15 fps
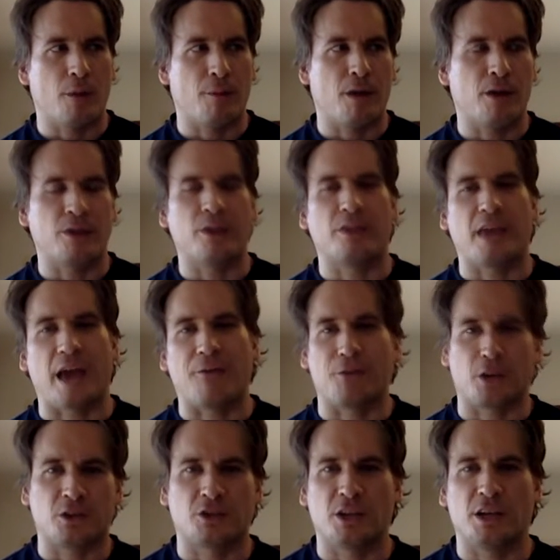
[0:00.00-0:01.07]
Uh, the, the
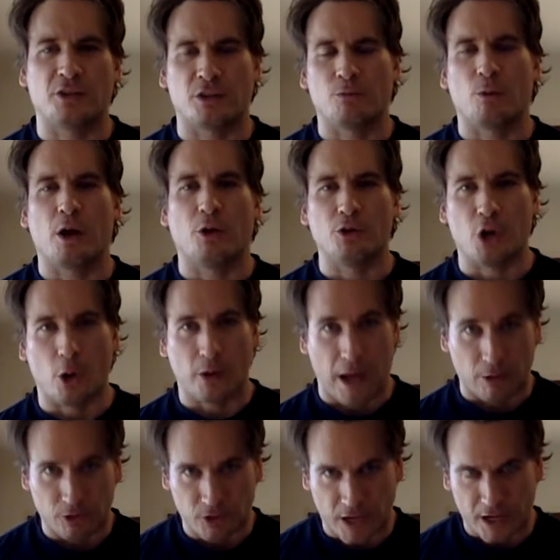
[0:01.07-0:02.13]
efficacy isn't well known
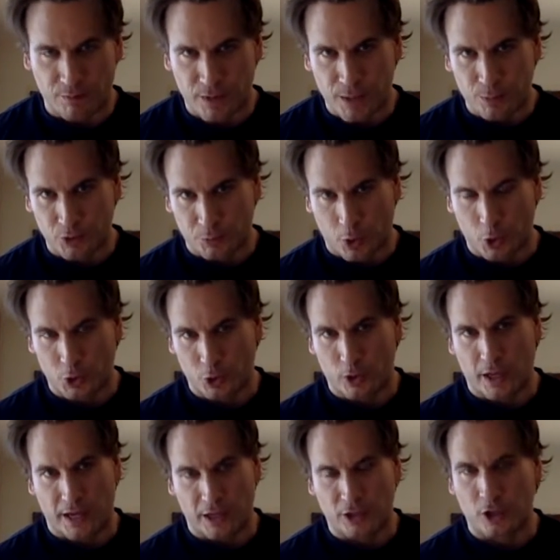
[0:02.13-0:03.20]
outside of people's
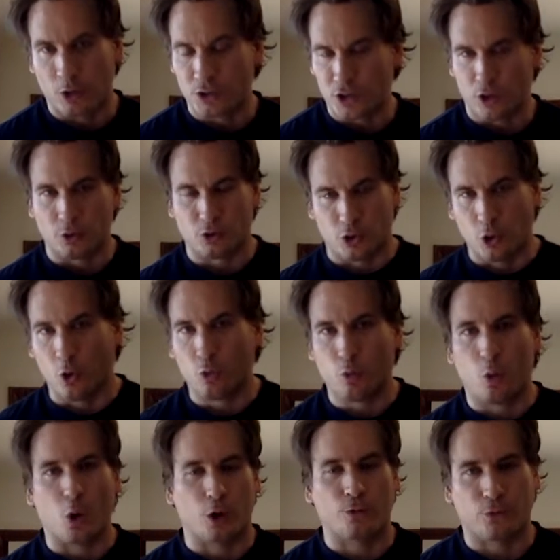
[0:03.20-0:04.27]
personal anecdotes, and those do
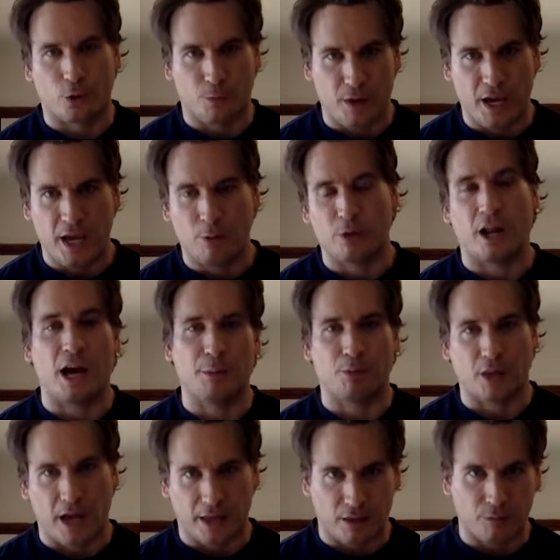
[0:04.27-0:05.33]
work for me when I
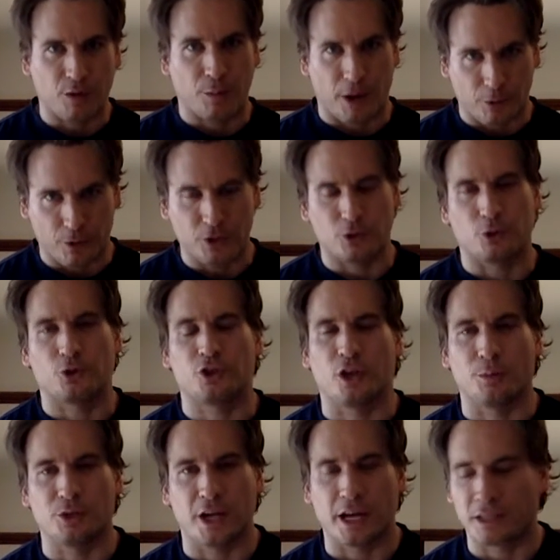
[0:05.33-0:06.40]
apply them to my research
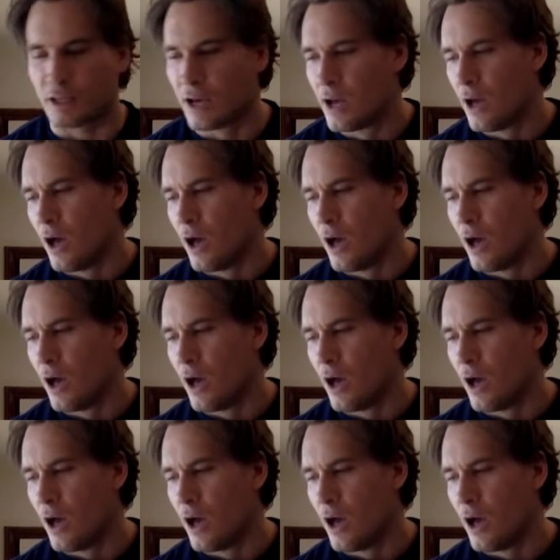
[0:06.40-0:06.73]
subject.